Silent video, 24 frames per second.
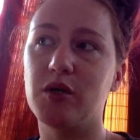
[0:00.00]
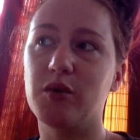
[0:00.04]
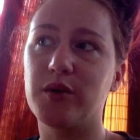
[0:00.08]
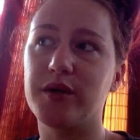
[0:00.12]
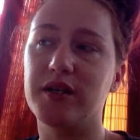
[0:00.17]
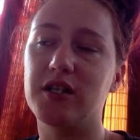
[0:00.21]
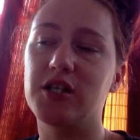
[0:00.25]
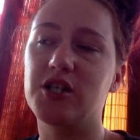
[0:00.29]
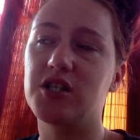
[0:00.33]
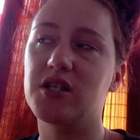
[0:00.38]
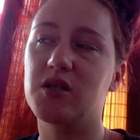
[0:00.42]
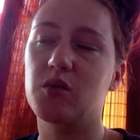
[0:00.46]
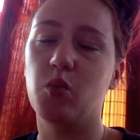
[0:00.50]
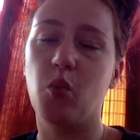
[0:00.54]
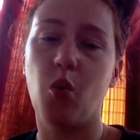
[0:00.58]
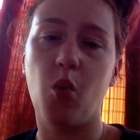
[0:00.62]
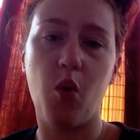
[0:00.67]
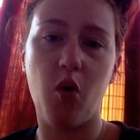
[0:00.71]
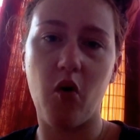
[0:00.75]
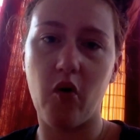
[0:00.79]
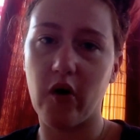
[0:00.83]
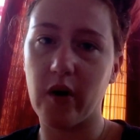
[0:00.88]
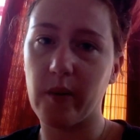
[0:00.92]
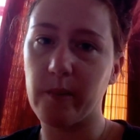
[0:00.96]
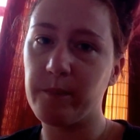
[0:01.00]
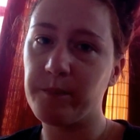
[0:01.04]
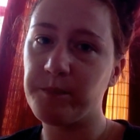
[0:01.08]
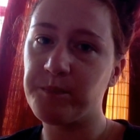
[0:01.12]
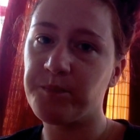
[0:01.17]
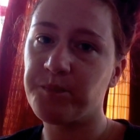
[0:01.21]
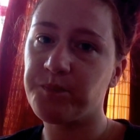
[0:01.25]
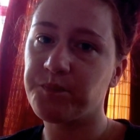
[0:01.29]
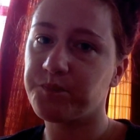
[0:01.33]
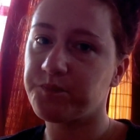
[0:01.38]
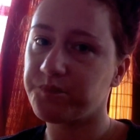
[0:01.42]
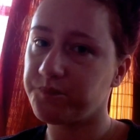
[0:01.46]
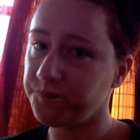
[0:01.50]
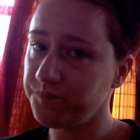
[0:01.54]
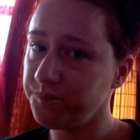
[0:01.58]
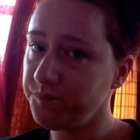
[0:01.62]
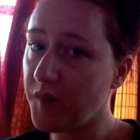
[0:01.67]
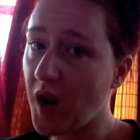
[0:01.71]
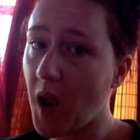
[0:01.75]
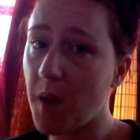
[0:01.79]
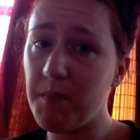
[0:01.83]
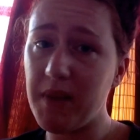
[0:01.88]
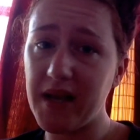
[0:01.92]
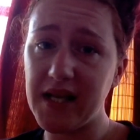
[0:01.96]
where it's just warm,
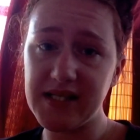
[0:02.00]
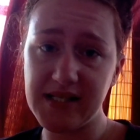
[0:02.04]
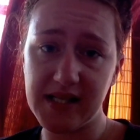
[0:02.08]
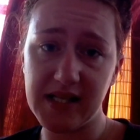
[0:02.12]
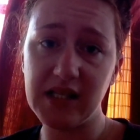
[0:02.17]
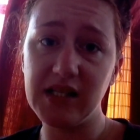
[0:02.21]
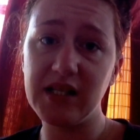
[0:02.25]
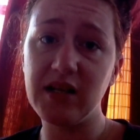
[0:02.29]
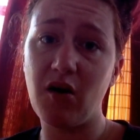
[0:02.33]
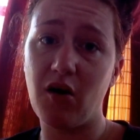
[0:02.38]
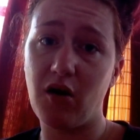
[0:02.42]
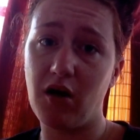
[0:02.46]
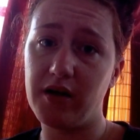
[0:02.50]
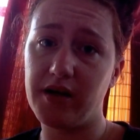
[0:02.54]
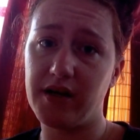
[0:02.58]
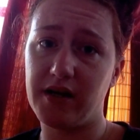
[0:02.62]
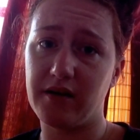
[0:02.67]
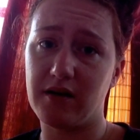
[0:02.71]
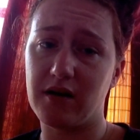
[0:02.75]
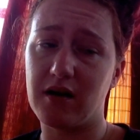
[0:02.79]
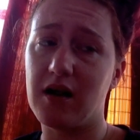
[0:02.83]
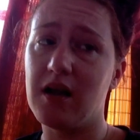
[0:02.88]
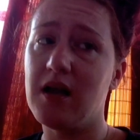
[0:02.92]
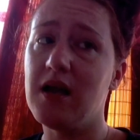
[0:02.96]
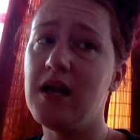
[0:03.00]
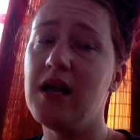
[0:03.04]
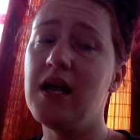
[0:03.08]
basically all year,